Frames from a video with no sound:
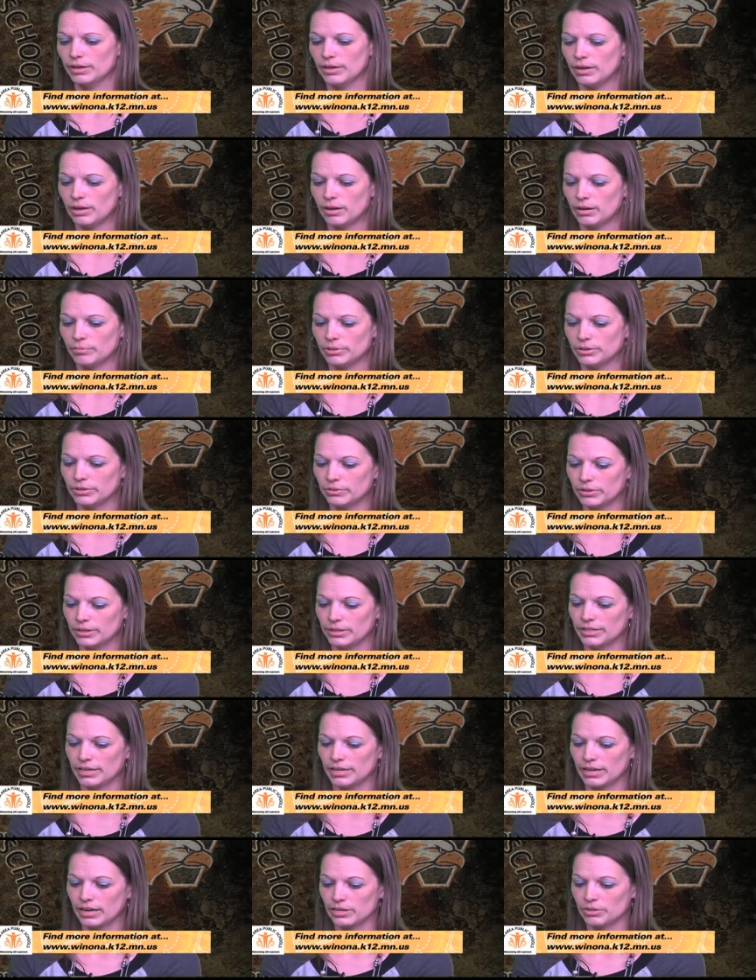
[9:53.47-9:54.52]
uh,
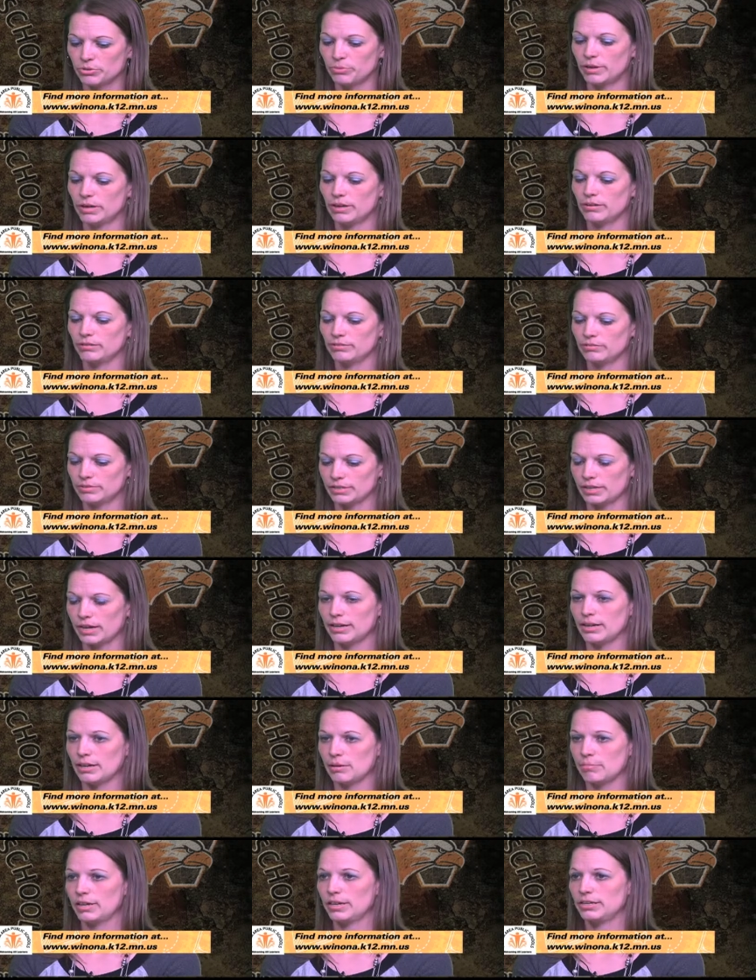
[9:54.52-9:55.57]

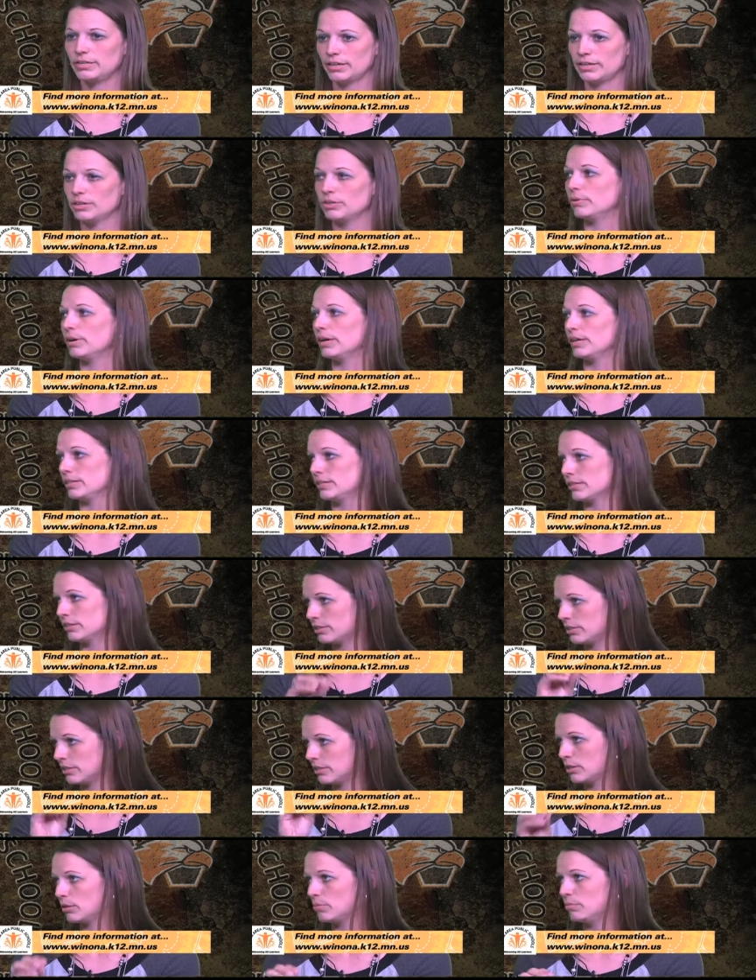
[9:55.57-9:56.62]
winona.k12.mn.us and
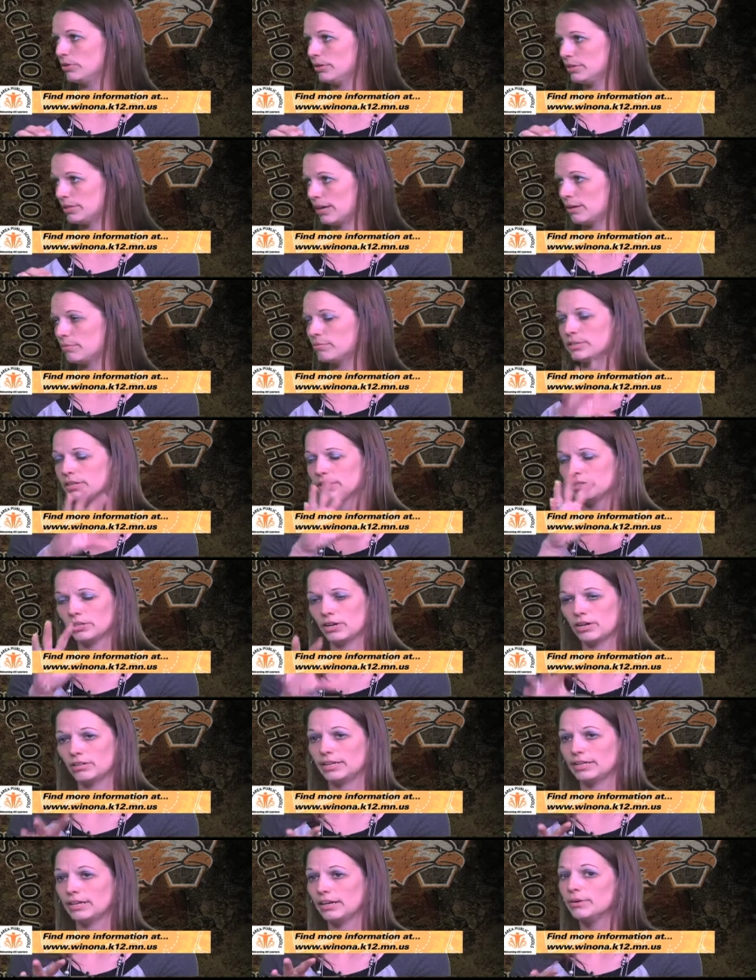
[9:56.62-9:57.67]
the community tabs, that's
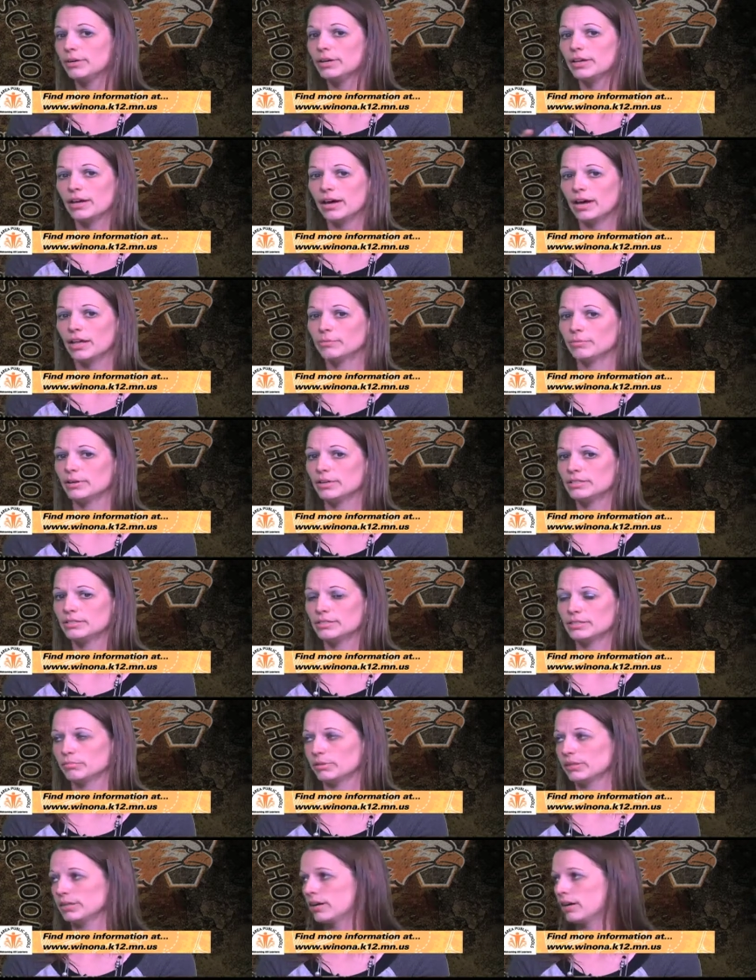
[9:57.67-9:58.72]
all laid out. Otherwise,
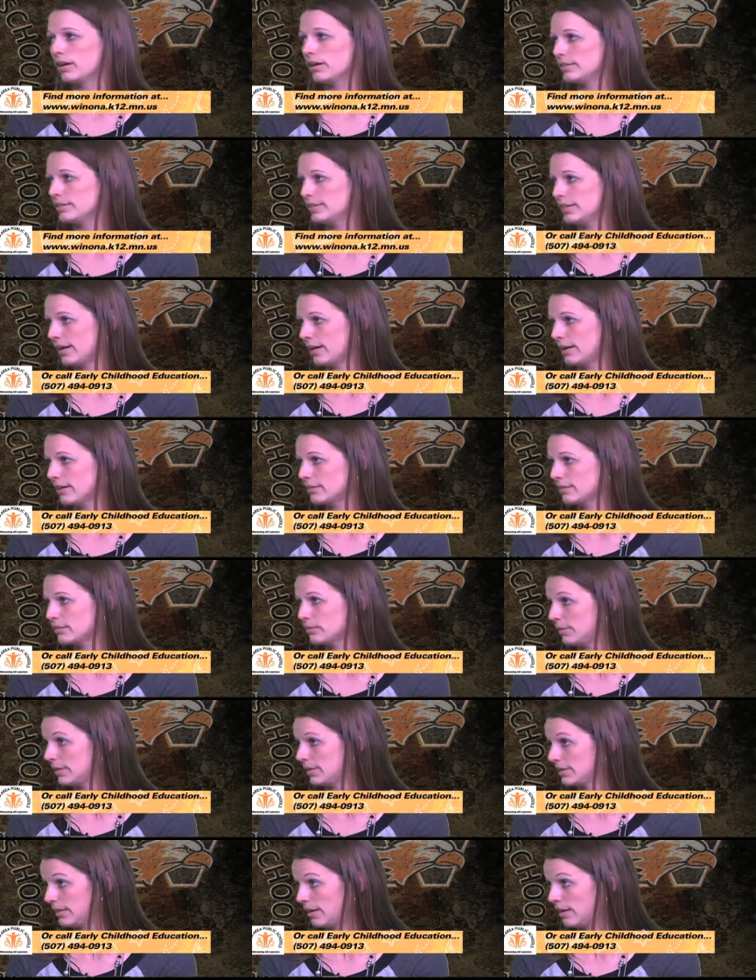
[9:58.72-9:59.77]
simply contact
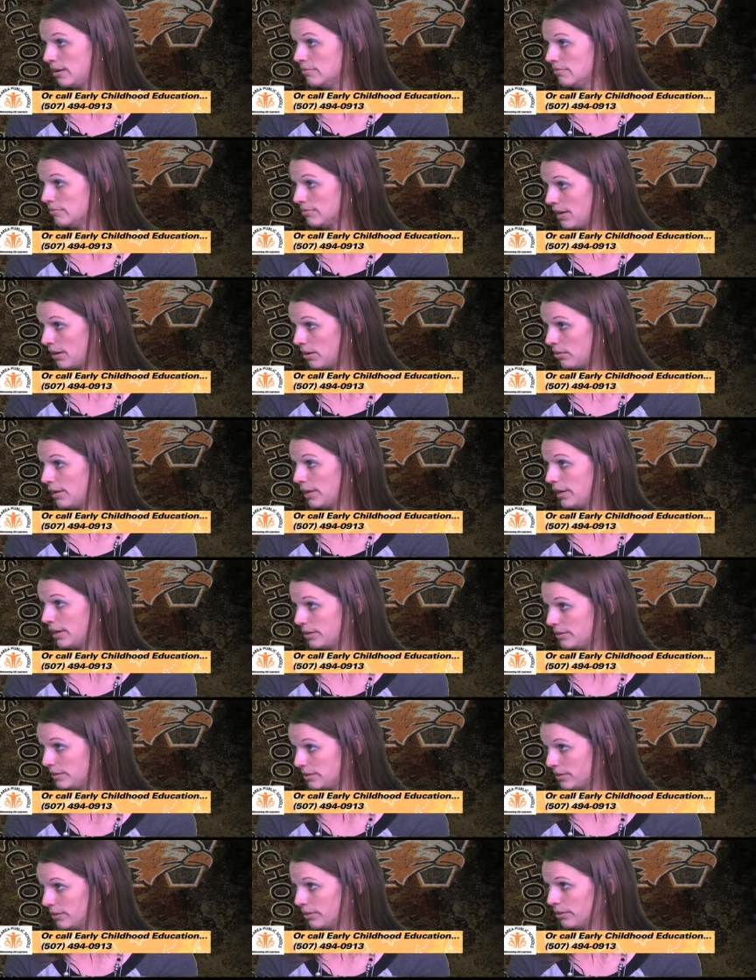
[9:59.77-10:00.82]
myself okay. out at
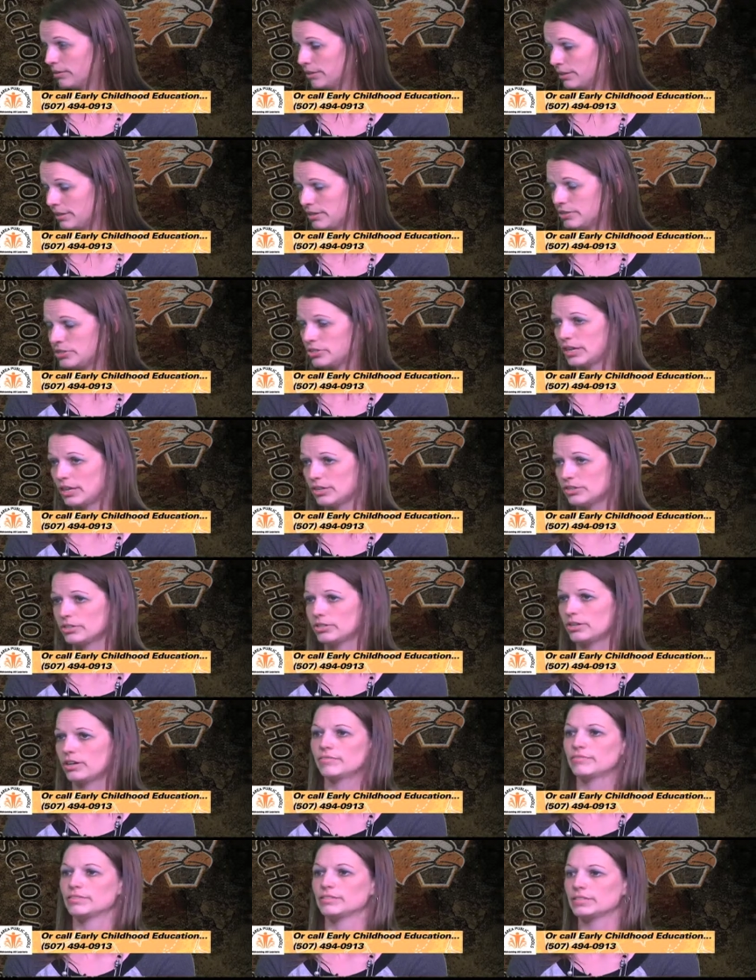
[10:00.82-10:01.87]
the early education
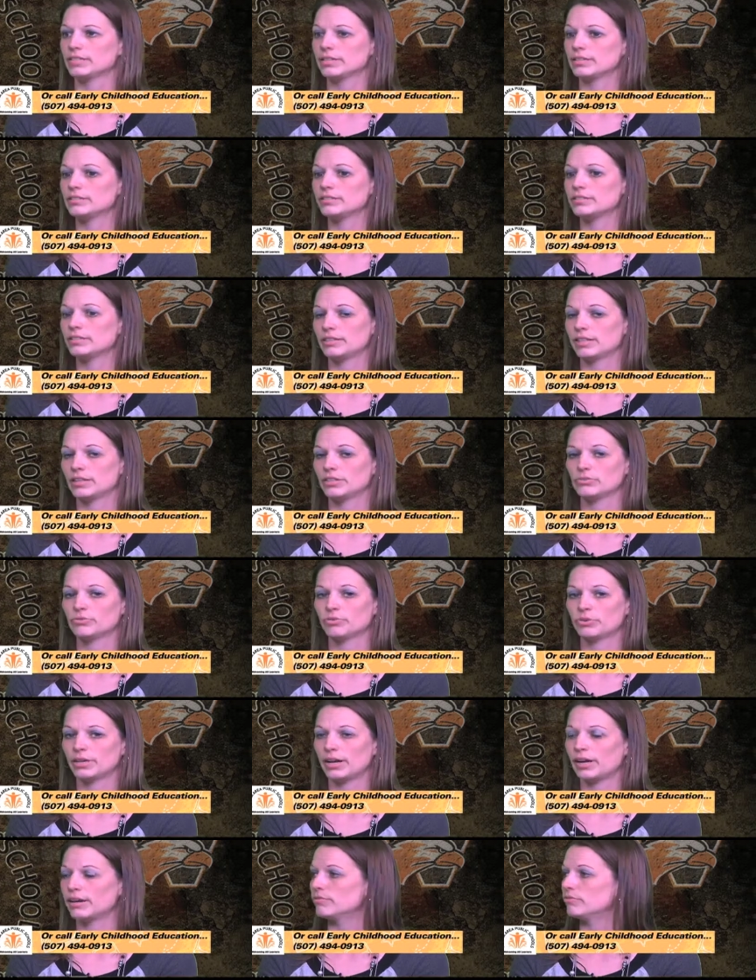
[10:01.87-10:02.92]
Excellent. offices, and that's
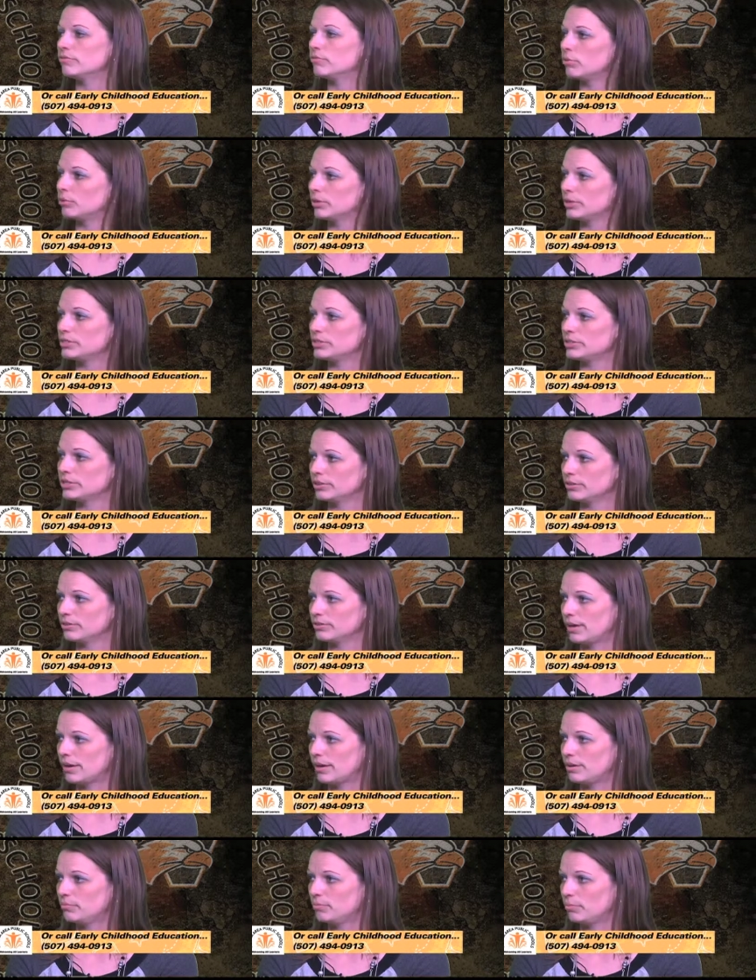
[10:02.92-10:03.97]
494
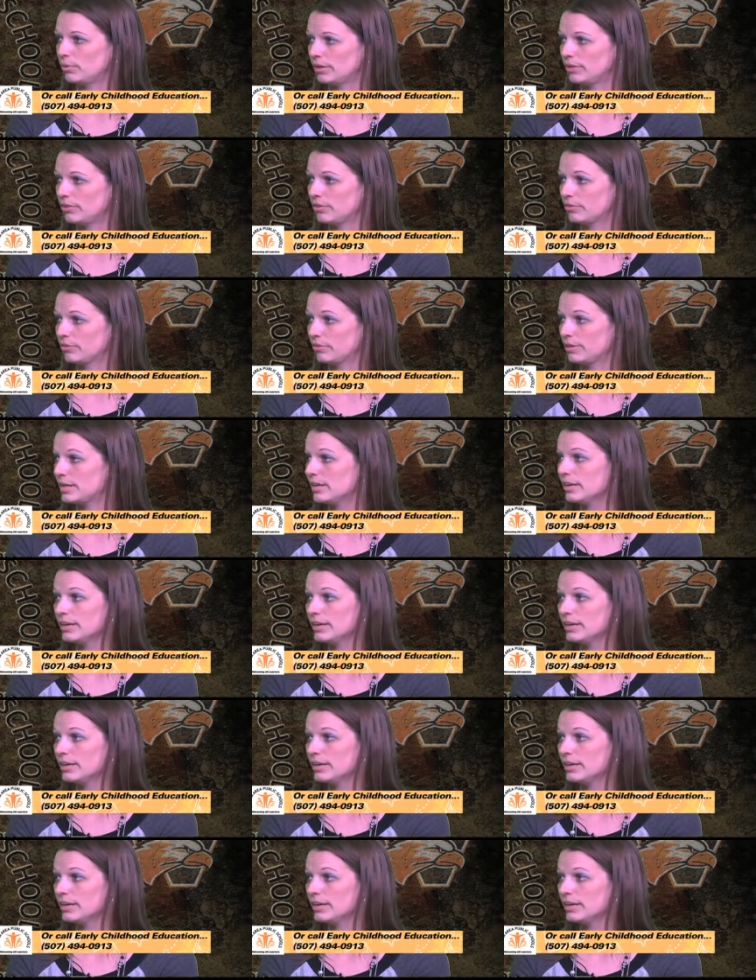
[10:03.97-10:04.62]
0913.